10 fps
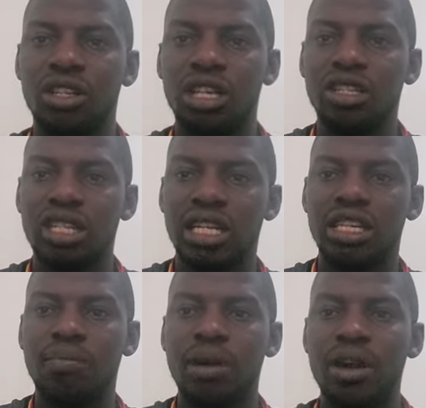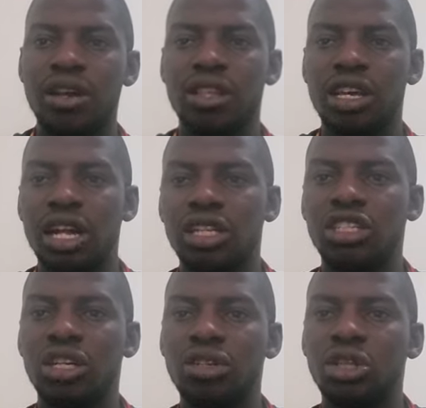aims at empowering the girl
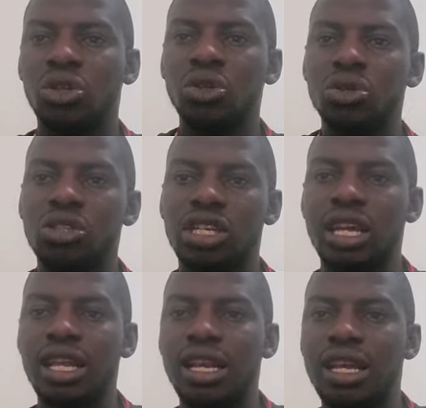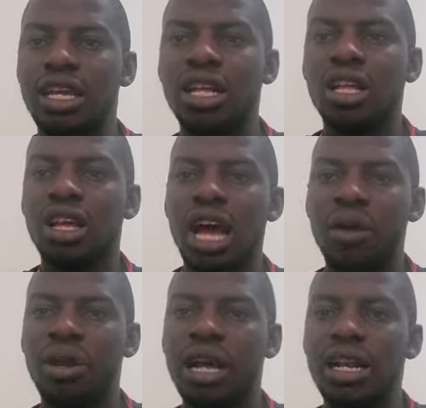children through scaling,
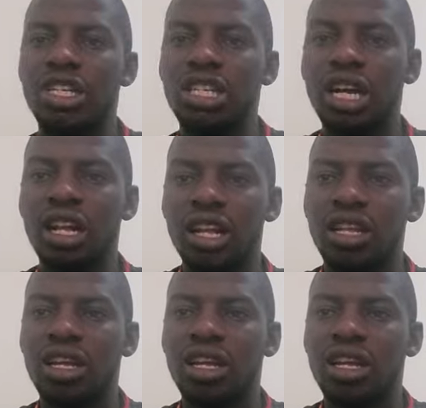agriculture,